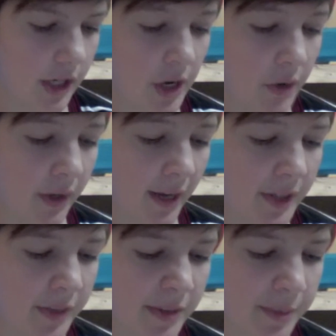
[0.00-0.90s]
No
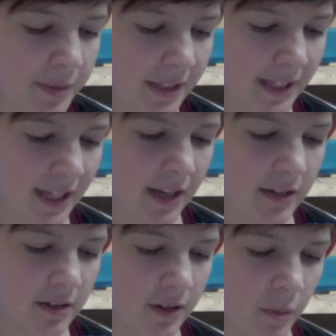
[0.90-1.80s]
announcements precede it,
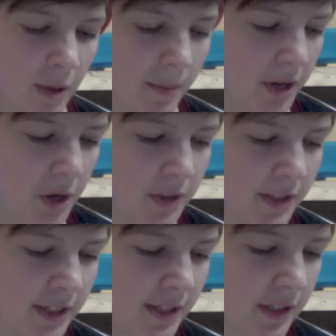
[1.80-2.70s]
no paper
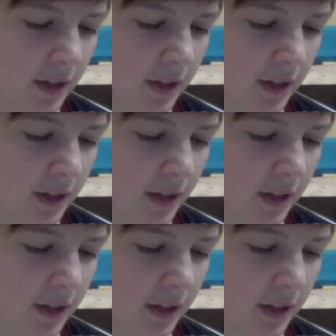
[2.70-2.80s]
notices